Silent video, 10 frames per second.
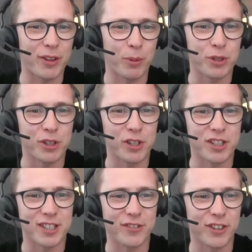the
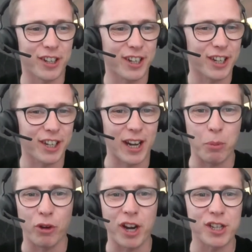opportunities for kind of
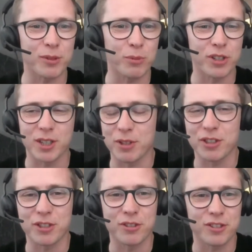collaboration with some of
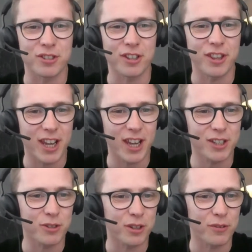the students that are
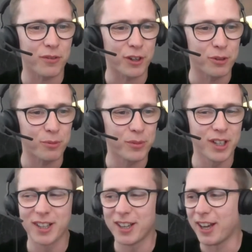there doing film.
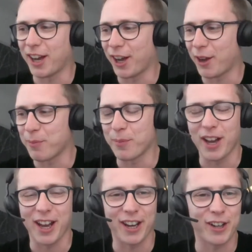And
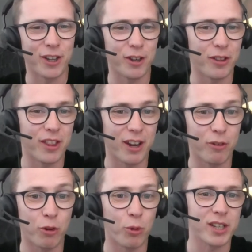I know
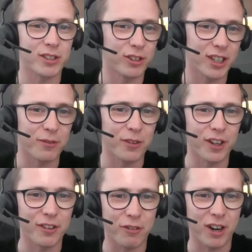they're always looking
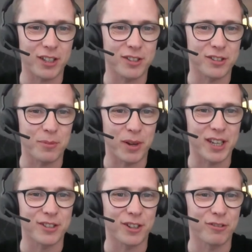for actors to
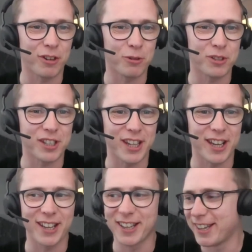play certain roles in
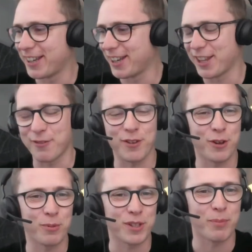their
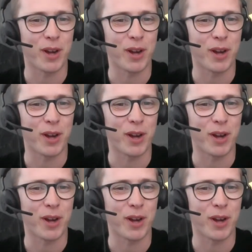films and